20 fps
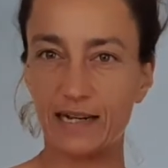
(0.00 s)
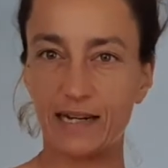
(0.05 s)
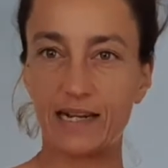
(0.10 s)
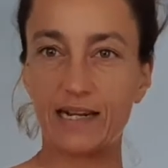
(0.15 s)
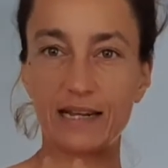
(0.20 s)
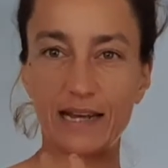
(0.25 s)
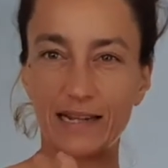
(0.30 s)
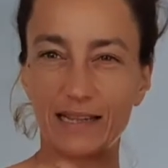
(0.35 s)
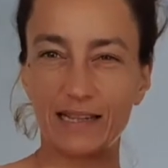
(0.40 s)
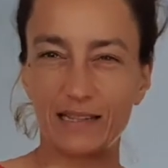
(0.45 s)

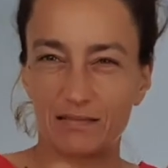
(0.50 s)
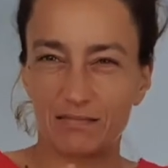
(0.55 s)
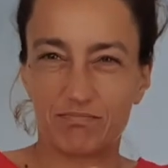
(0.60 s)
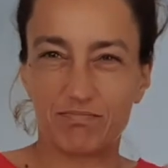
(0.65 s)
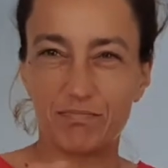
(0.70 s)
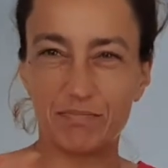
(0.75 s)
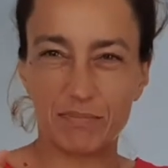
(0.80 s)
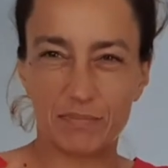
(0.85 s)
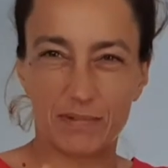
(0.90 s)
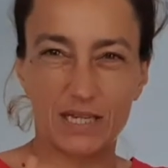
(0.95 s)
It
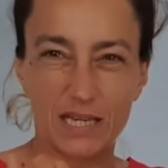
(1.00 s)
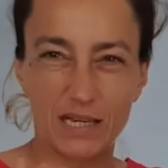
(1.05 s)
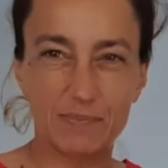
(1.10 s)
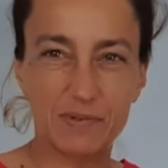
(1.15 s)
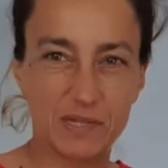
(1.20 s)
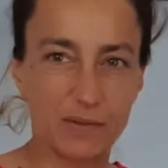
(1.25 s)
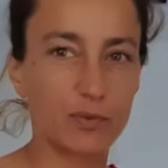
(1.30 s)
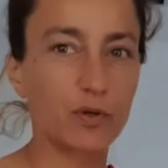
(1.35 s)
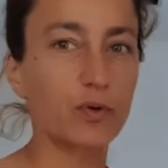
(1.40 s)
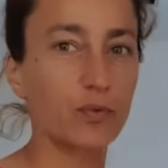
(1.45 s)
keeps
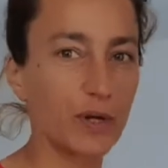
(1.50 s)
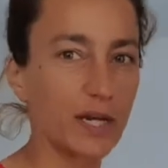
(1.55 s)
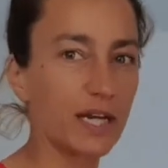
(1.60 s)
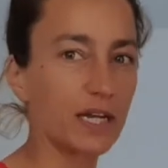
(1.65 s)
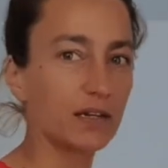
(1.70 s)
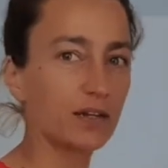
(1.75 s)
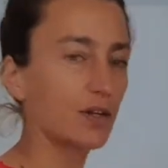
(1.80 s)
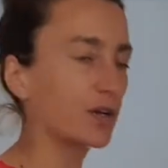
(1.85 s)
them green,